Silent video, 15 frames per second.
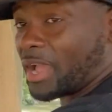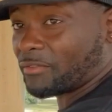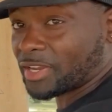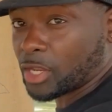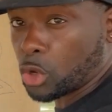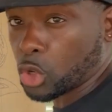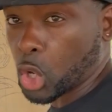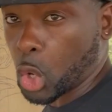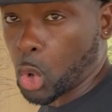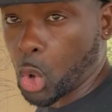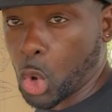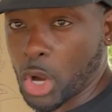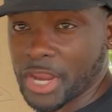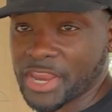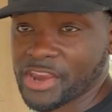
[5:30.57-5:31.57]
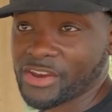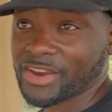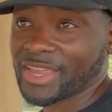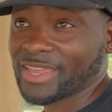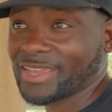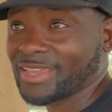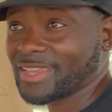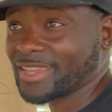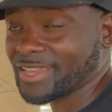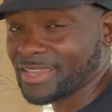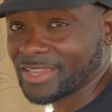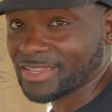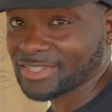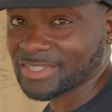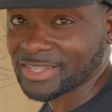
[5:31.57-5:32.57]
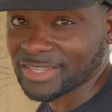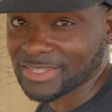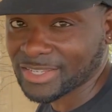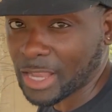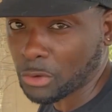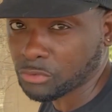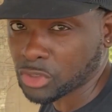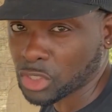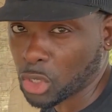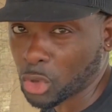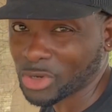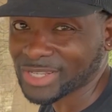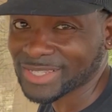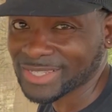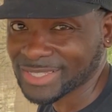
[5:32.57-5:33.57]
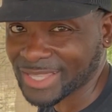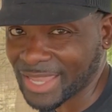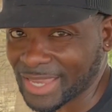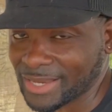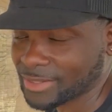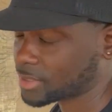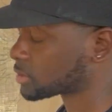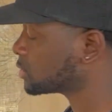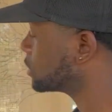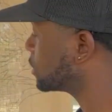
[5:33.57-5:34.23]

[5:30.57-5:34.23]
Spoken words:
have a logo on here. It is the South Dakota State